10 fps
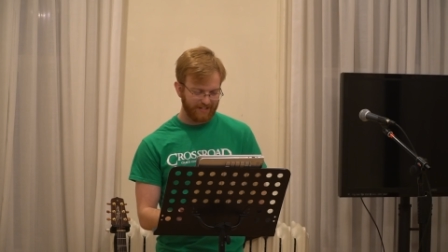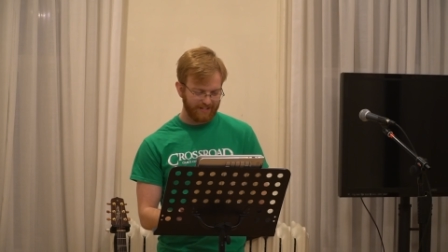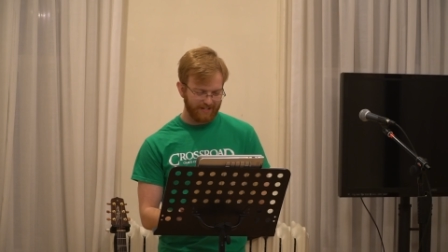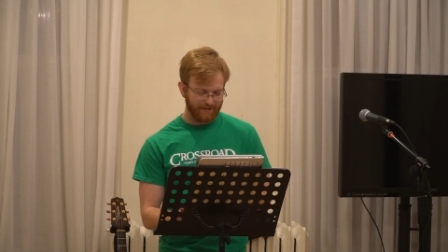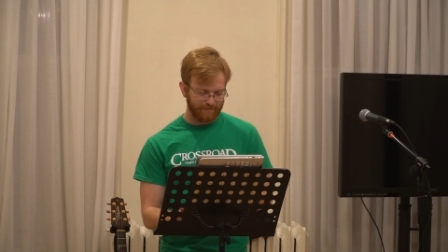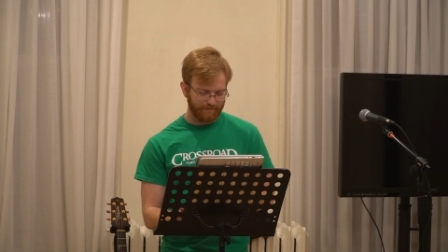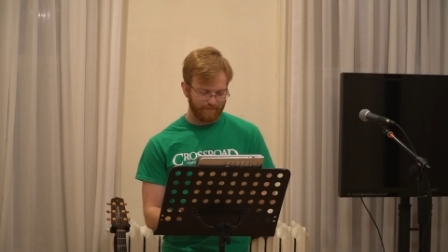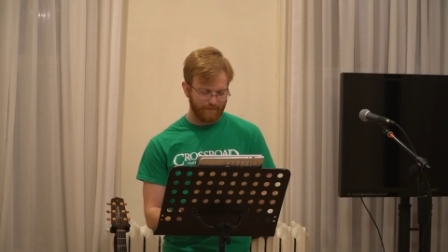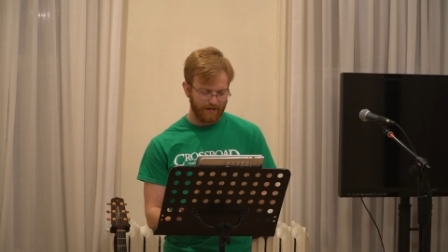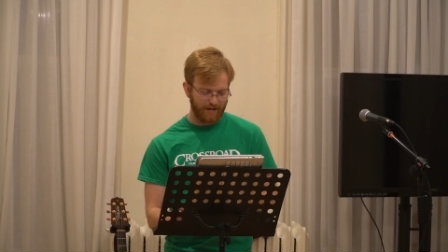but, um,
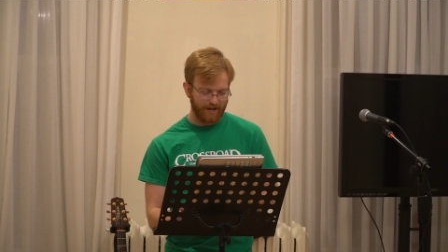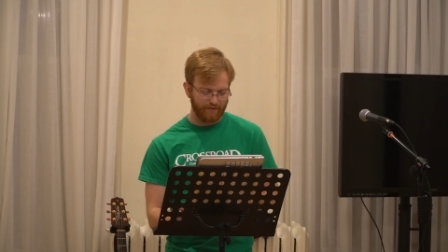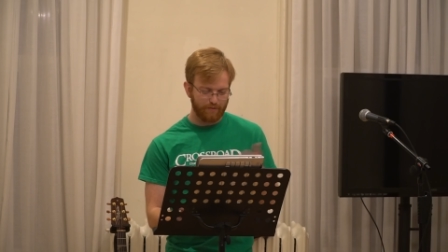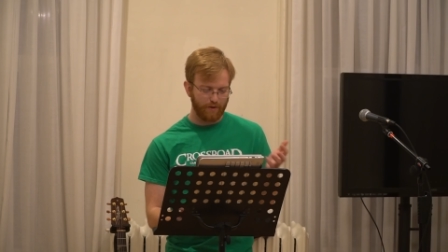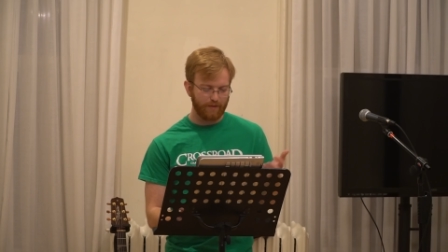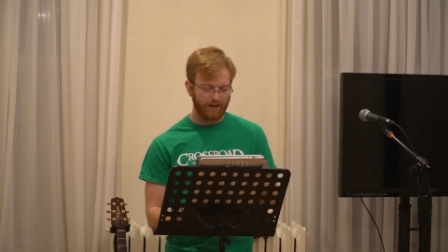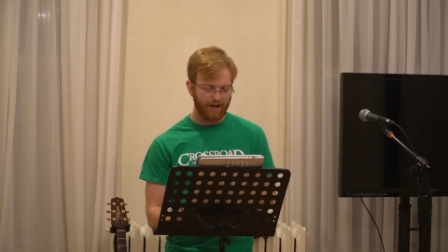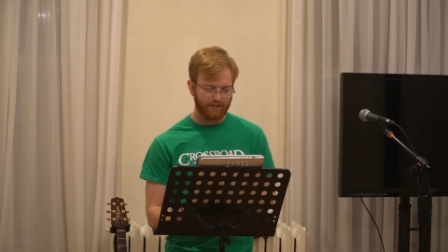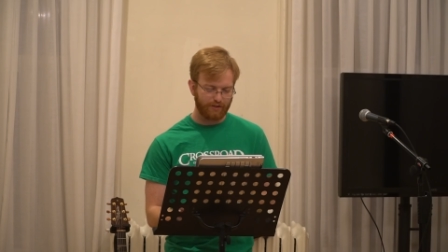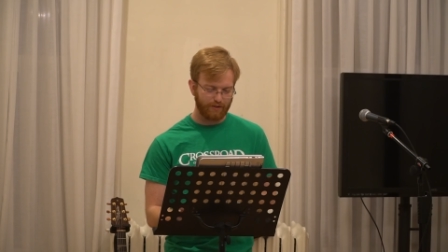but every moment,
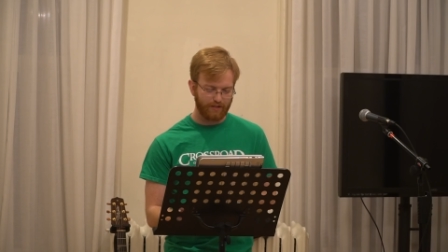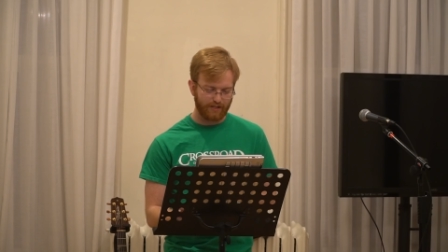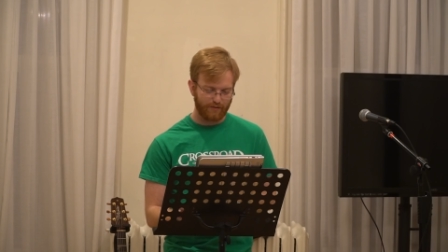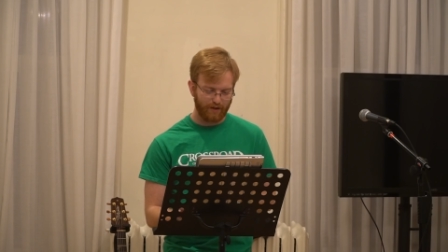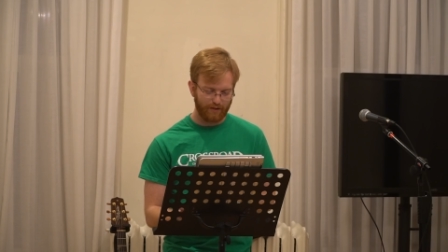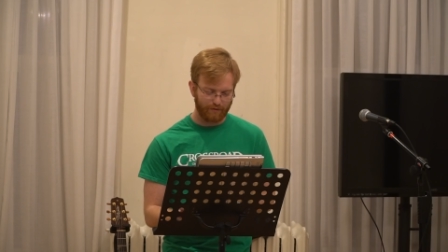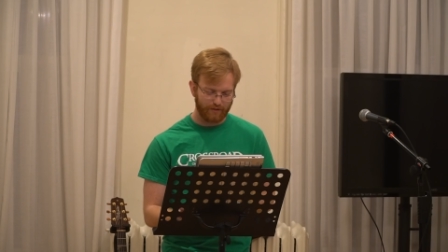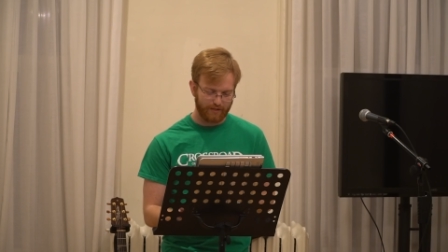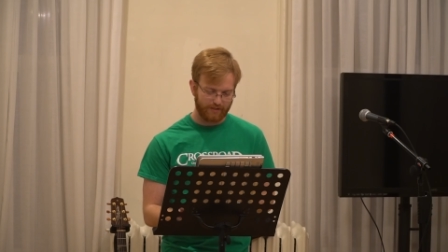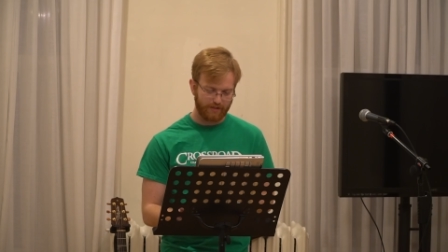God has shown his
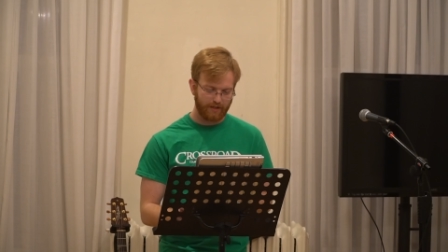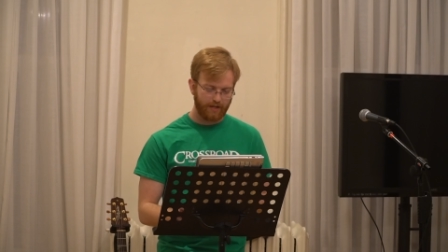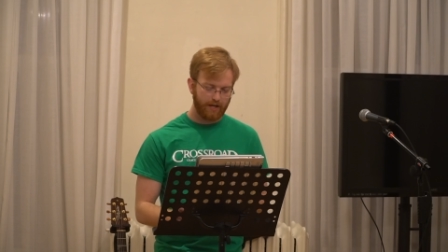faithfulness.